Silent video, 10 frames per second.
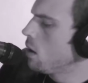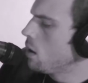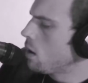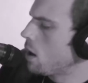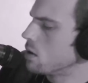
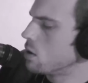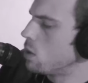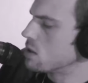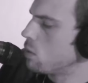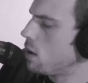I don't know
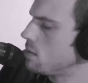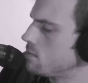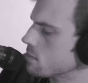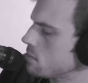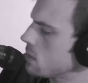what's what.
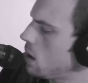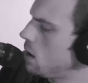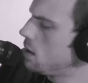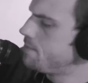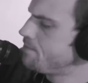
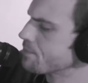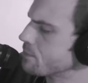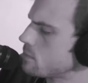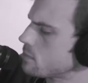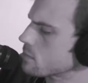Um,
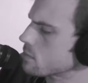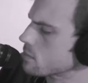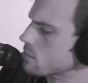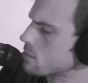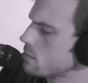
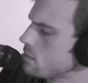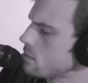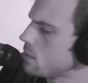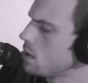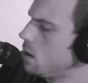
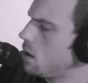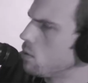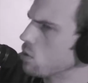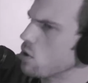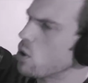
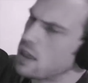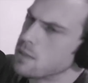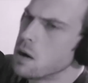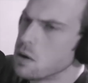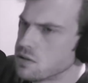oh yeah, the
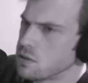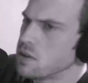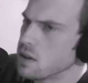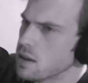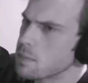poser
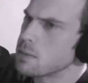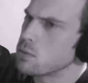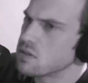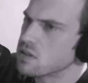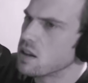thing. Like, people
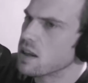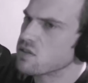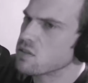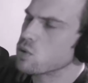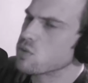would say, like, if
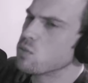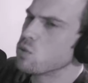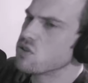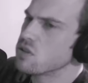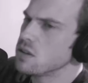someone
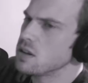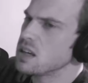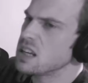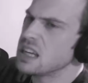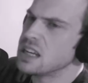was
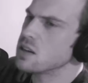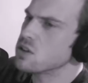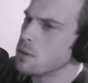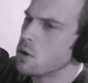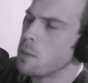getting
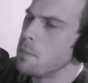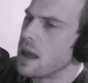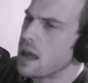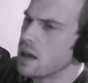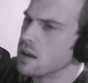into a
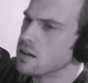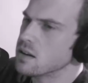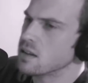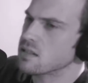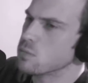band
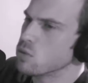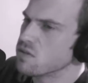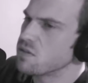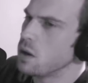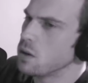and someone
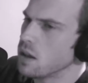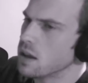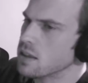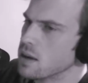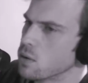felt like
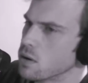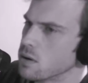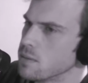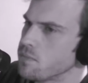they were,